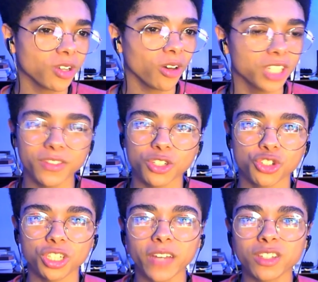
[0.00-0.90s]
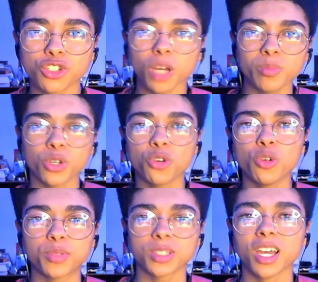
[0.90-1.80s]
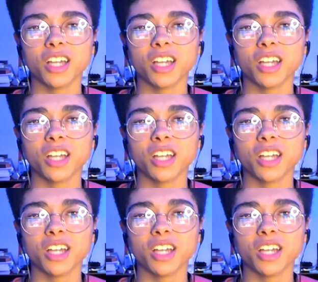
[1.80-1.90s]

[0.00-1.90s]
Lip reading: You have to jump hoops